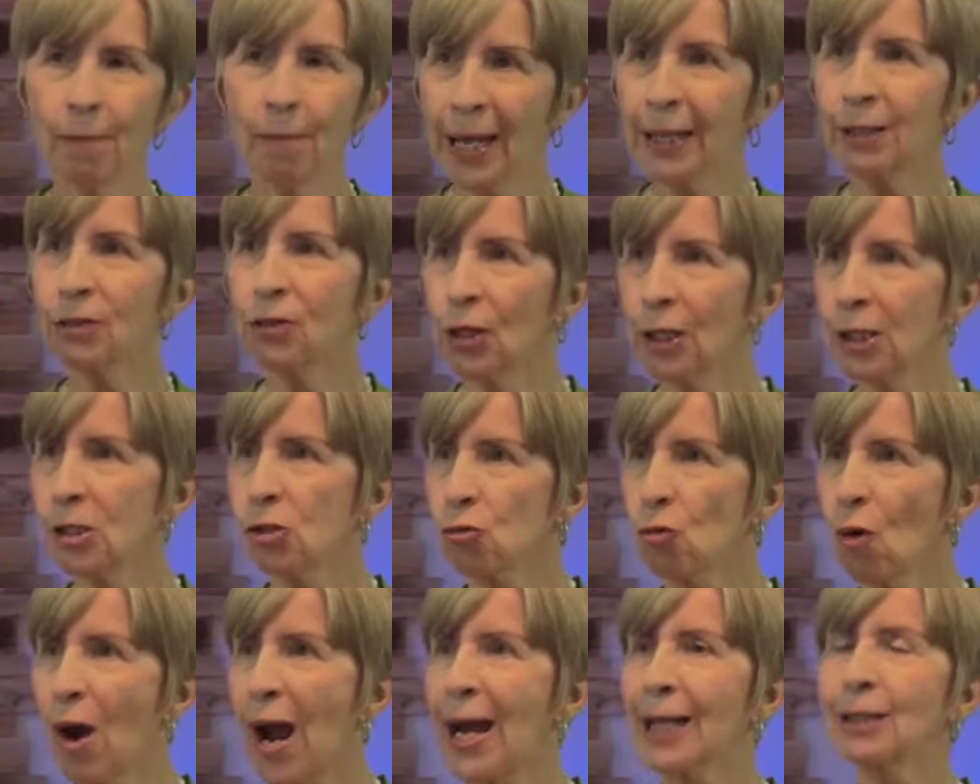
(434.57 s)
to make
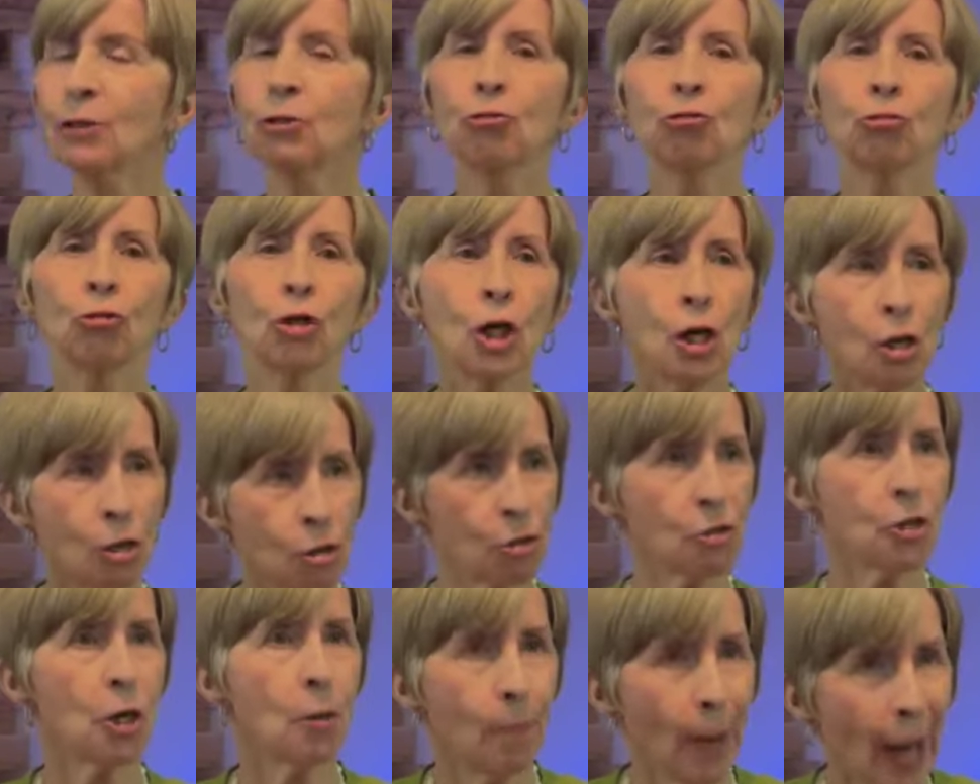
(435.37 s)
things right through
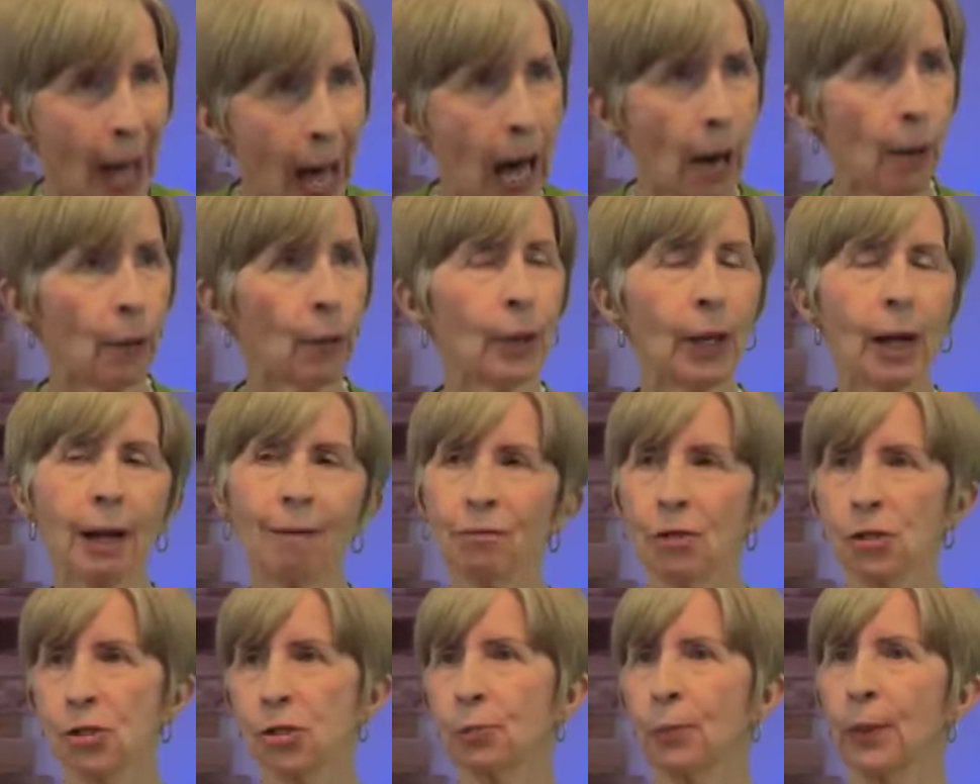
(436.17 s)
the
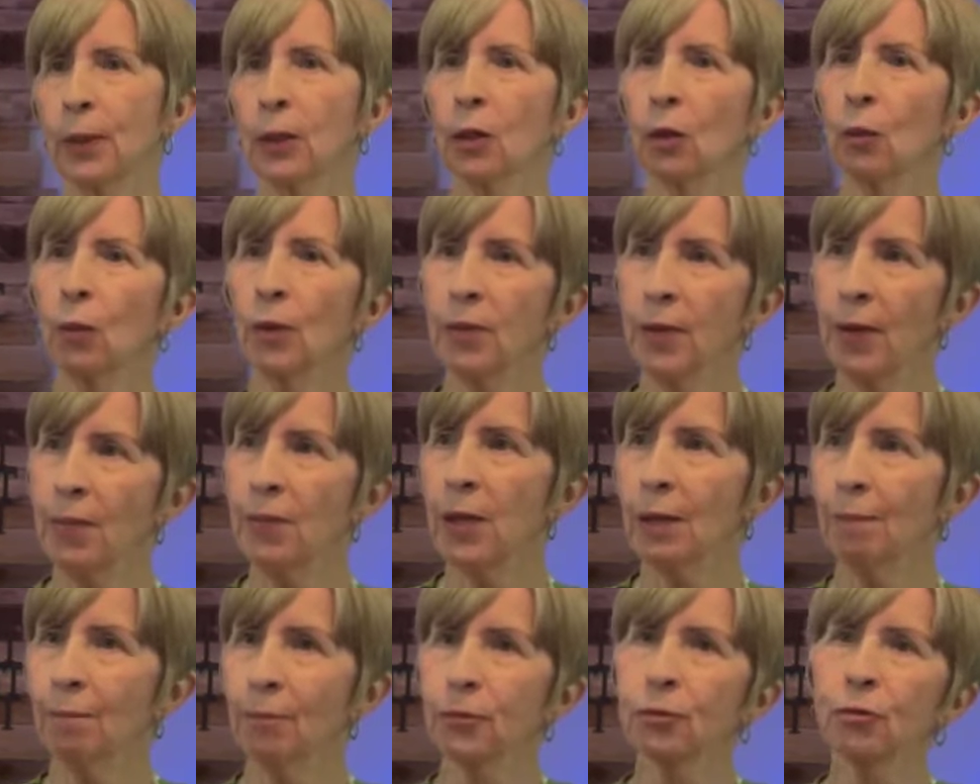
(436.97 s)
power of the Spirit
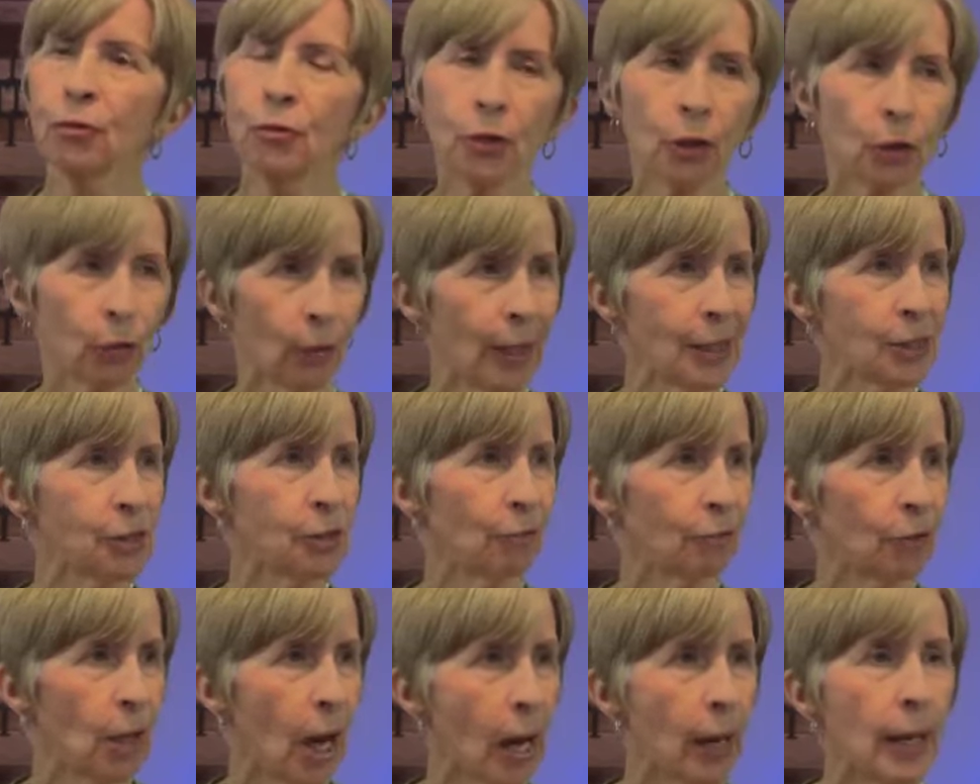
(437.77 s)
within them, through the
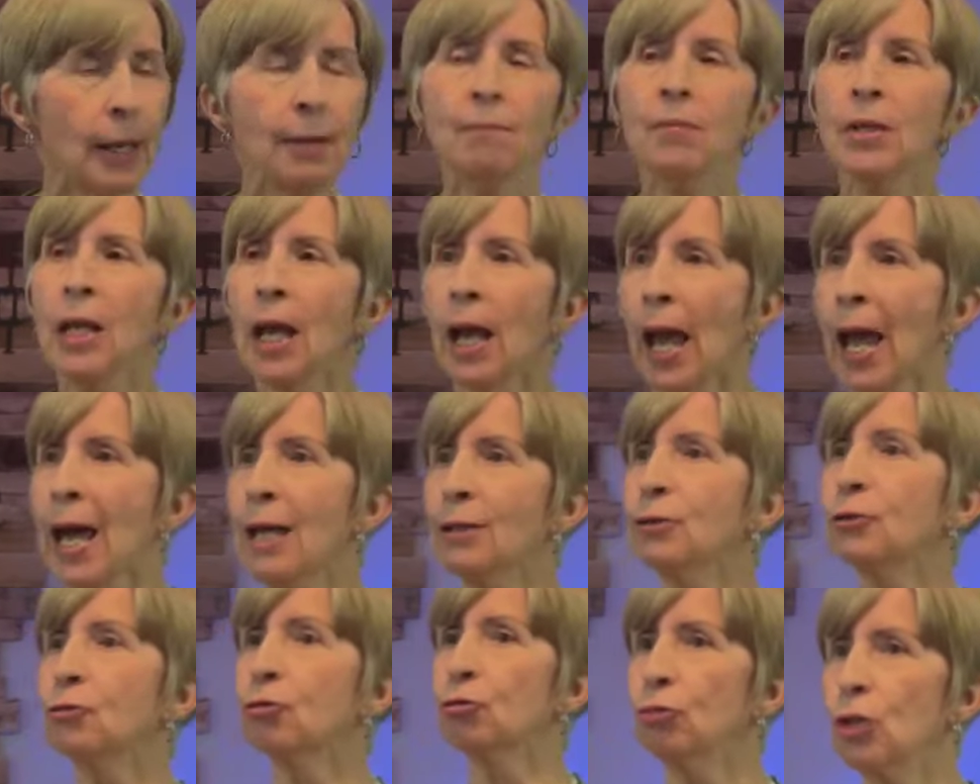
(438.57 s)
grace of God,
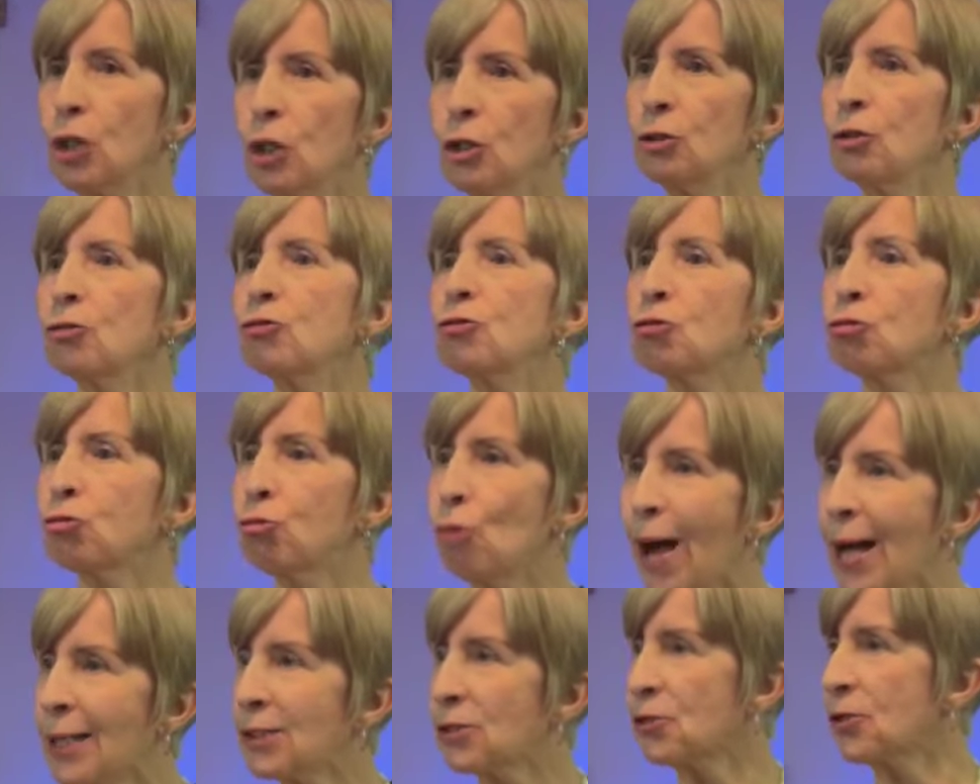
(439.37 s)
and through
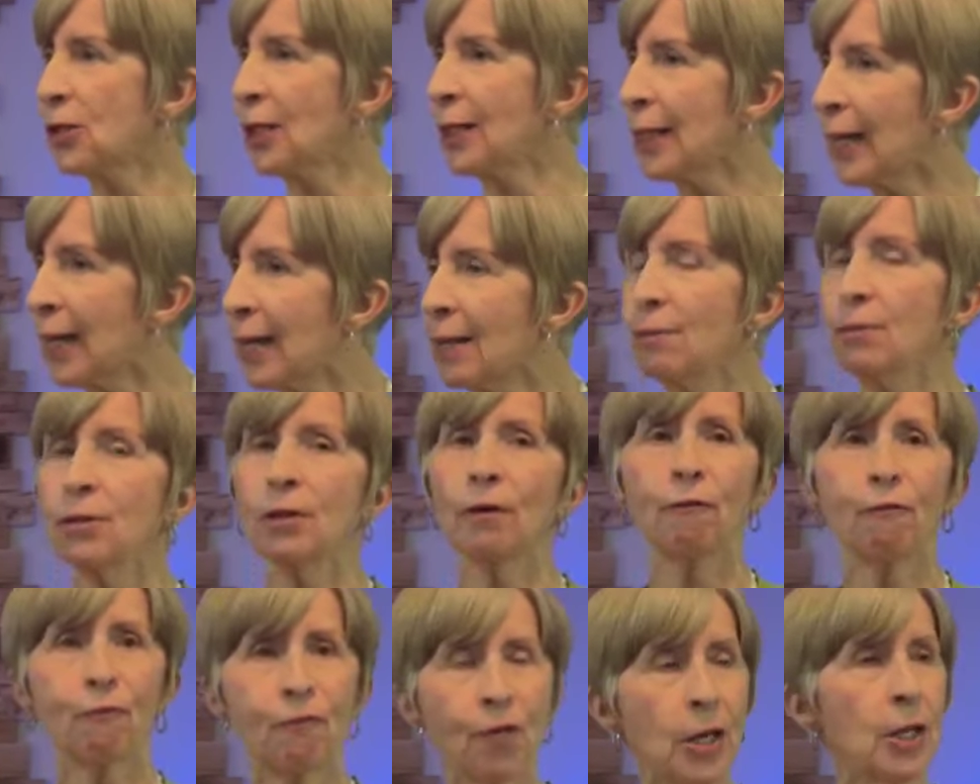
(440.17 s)
trusting
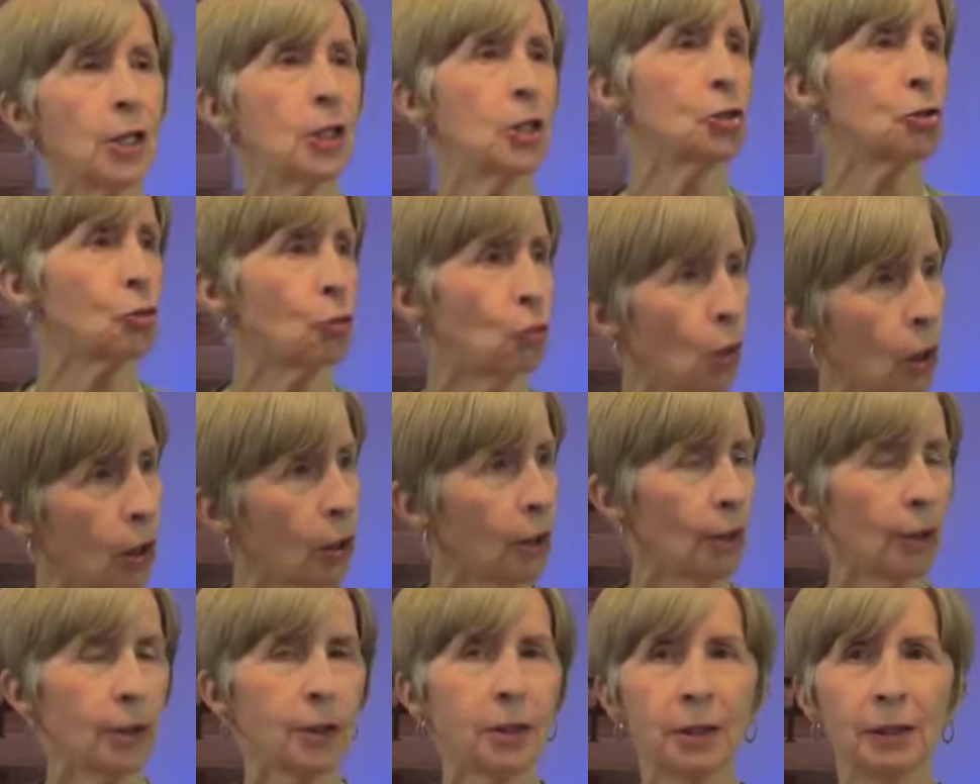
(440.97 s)
in the finished
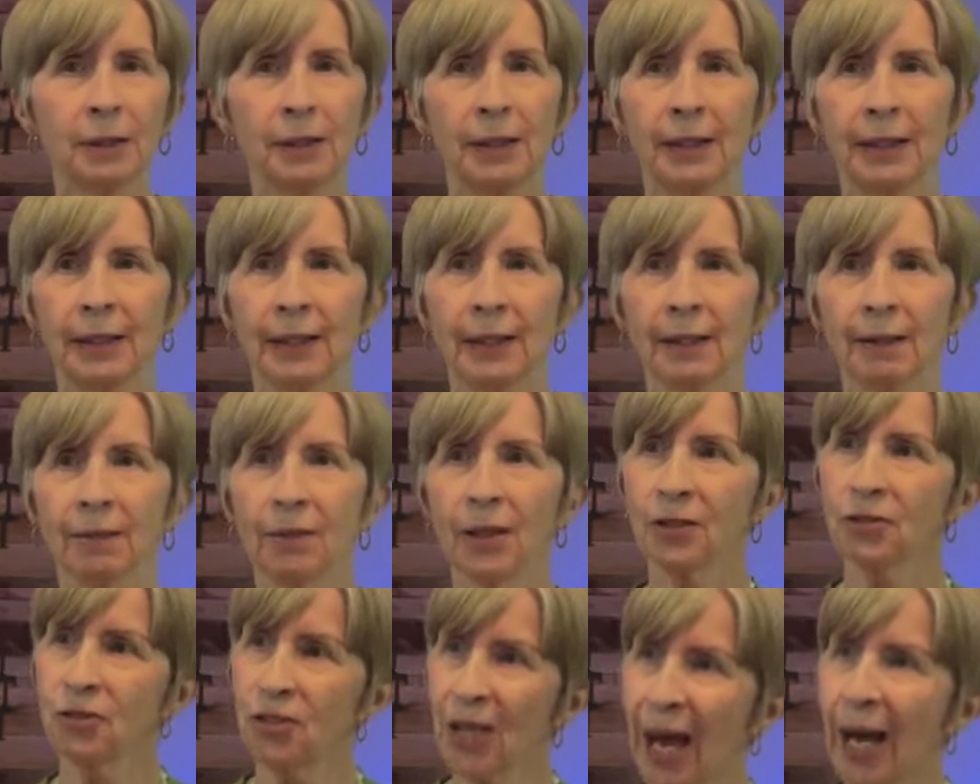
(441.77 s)
work,
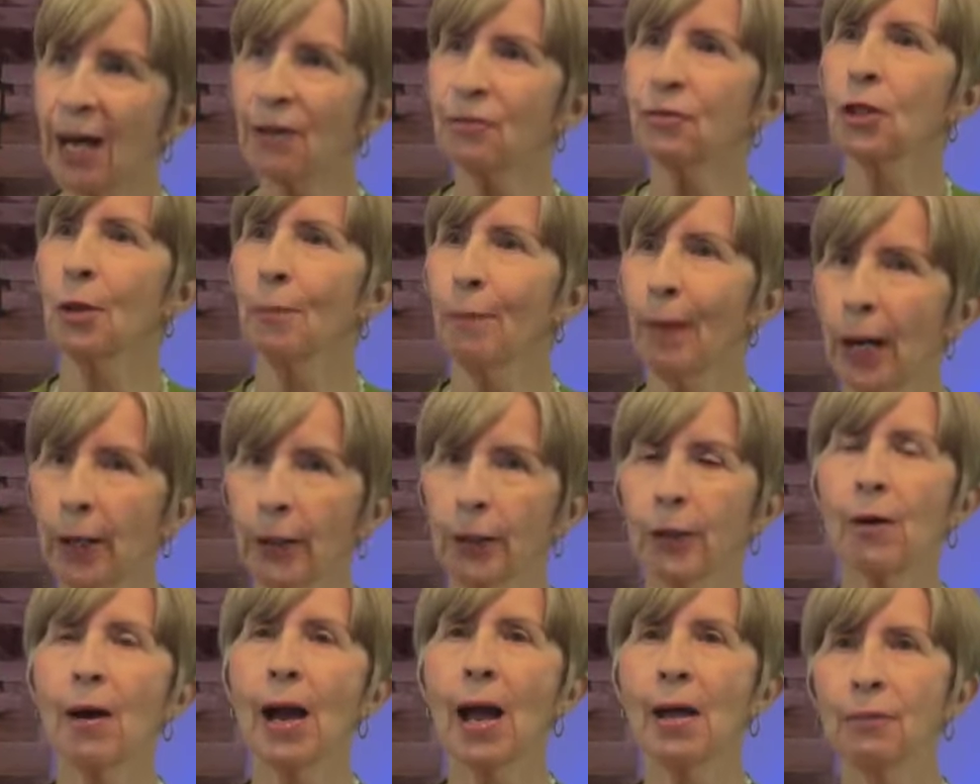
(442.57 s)
the death,
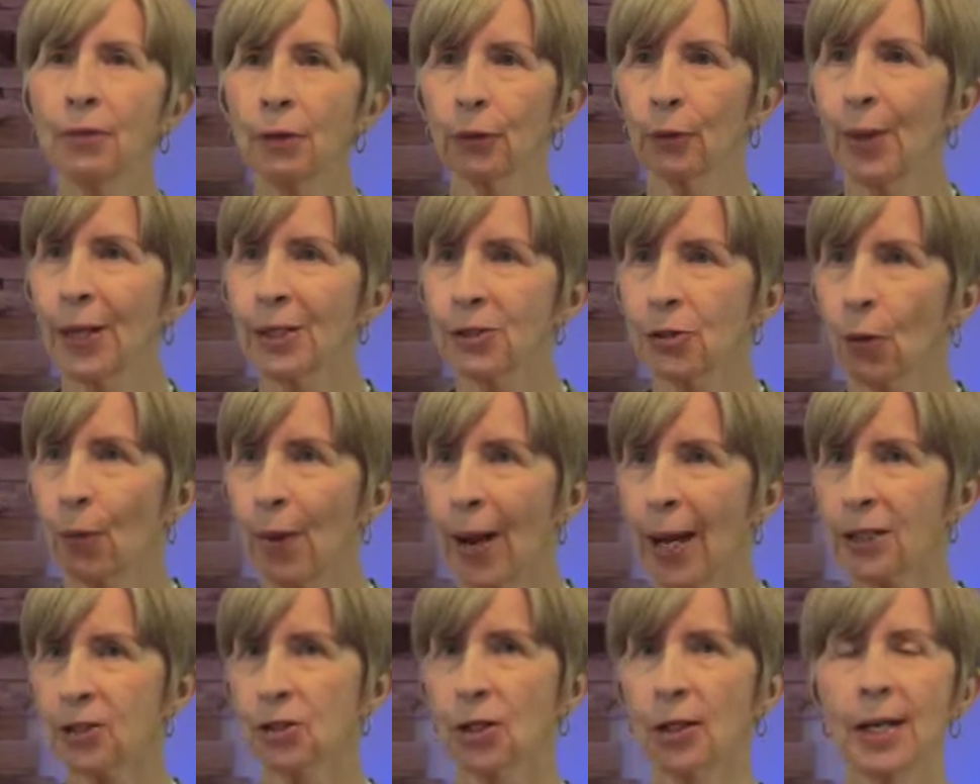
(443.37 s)
the burial, and the
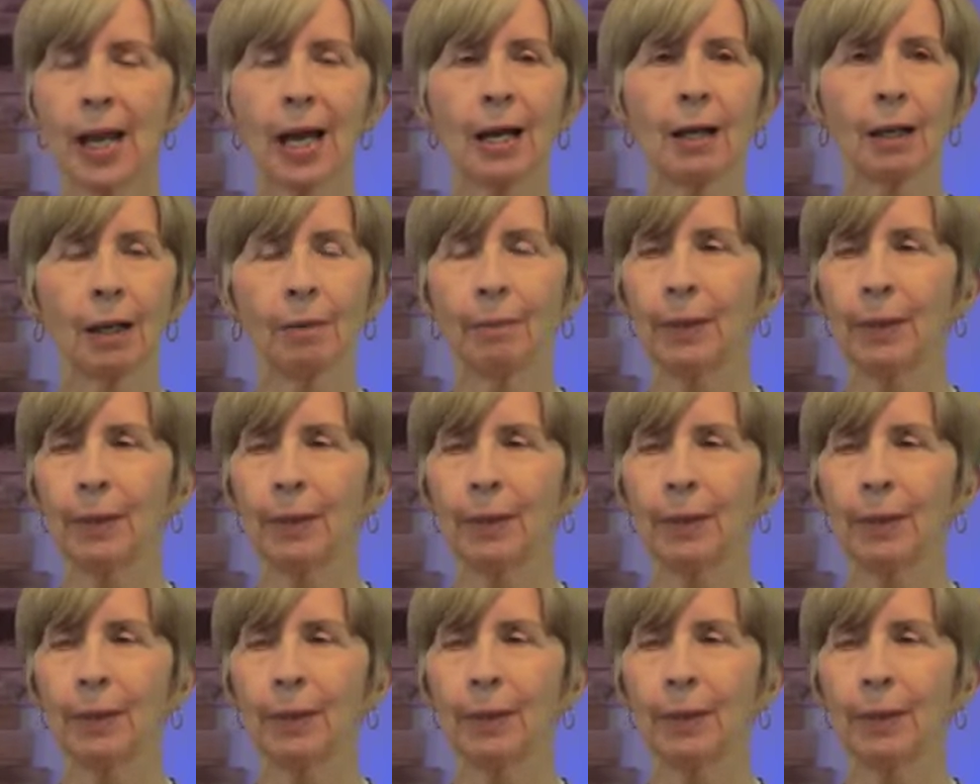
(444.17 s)
resurrection.